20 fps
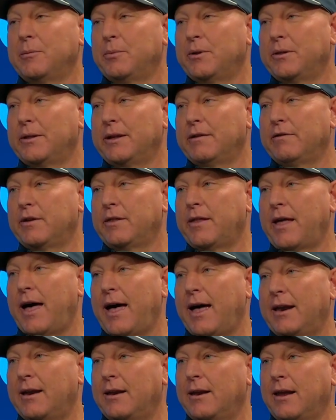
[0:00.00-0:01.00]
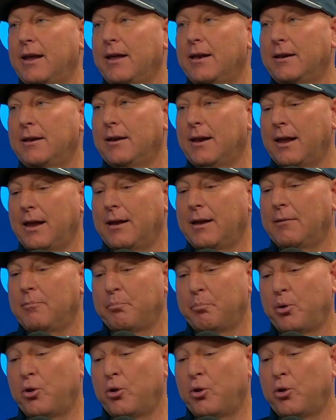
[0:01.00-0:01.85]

believe in that and